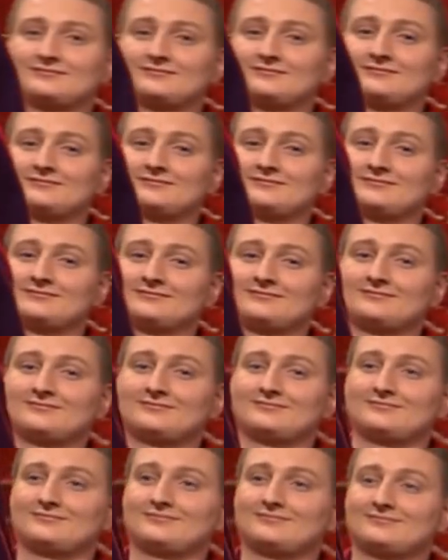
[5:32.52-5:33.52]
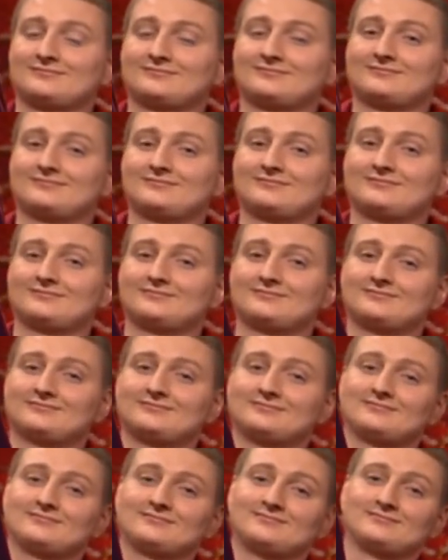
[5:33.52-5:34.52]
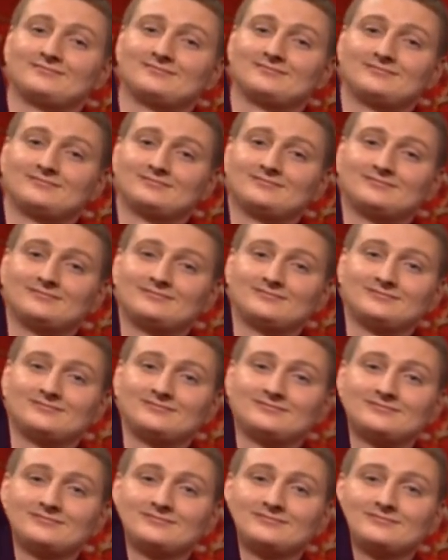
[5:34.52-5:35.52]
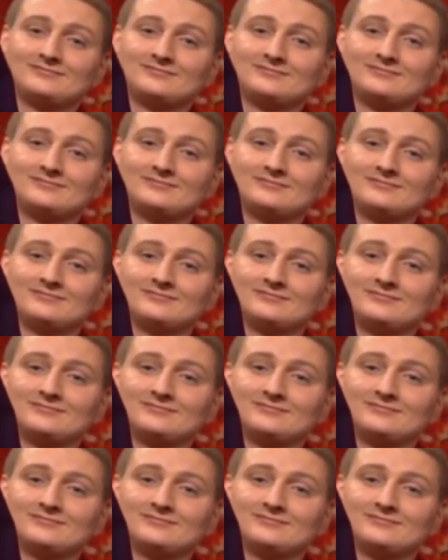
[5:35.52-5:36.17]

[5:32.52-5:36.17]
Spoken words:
[no speech]